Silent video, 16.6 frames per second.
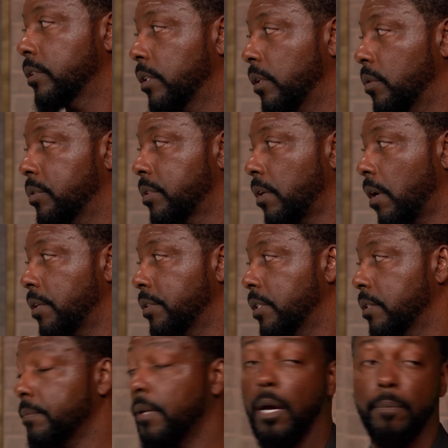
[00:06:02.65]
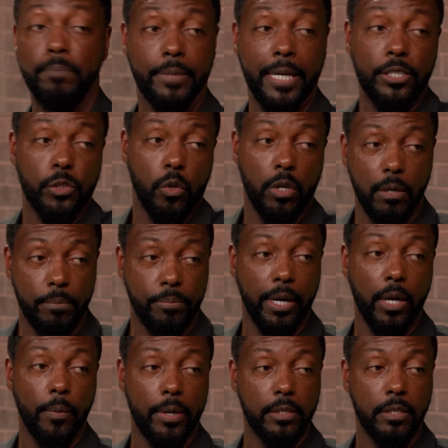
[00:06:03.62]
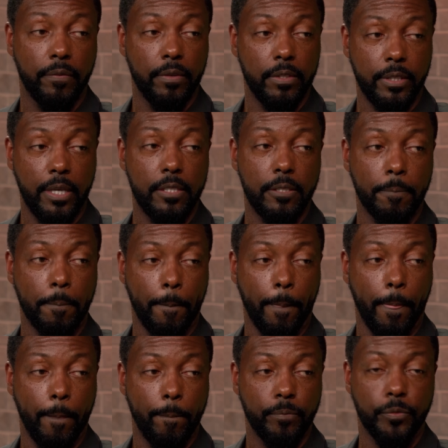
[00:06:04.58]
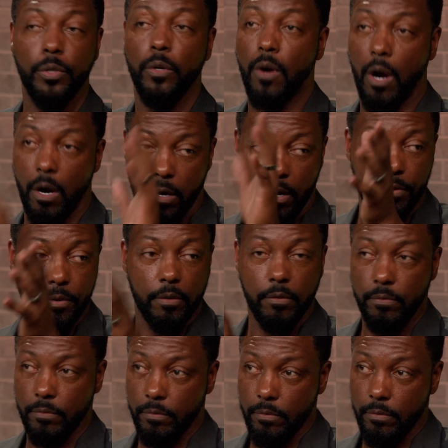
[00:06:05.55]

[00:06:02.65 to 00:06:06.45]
to those star systems, updates on our breakaway civilization, to our other.